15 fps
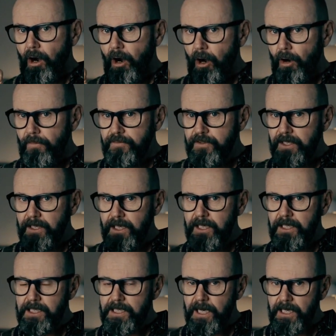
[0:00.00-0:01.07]
often
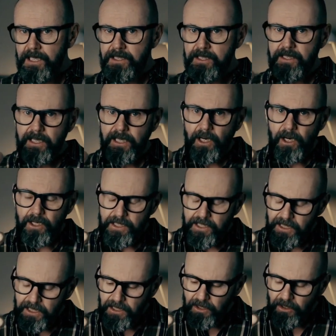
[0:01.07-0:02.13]
contains the
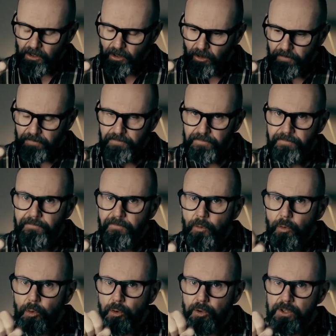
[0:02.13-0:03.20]
idea of
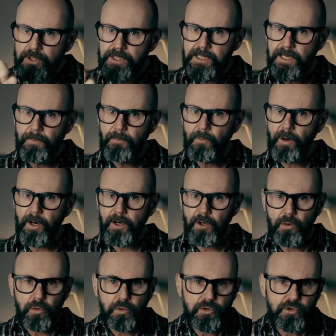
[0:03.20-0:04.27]
for
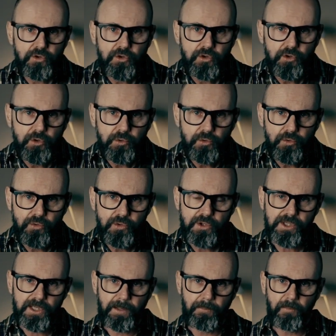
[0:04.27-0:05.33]
someone or to
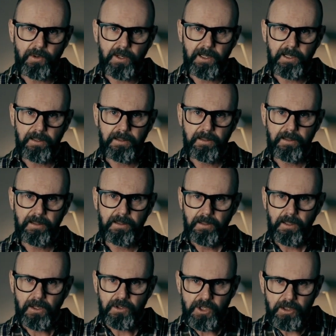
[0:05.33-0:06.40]
someone.
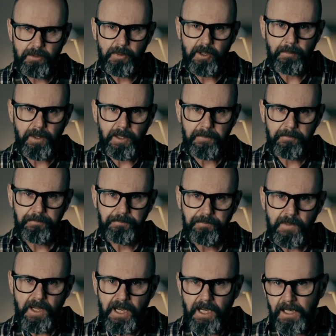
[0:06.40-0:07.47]
I'll show you what I mean.
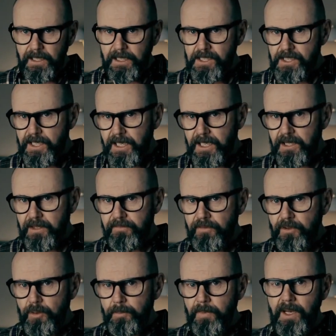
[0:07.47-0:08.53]
Let's take the
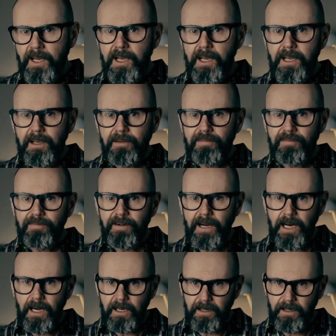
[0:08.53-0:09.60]
verb
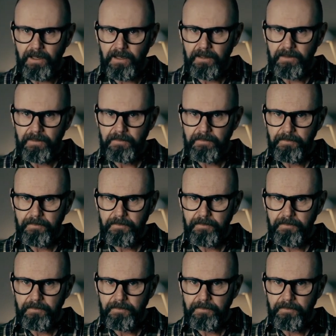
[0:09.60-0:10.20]
gefallen.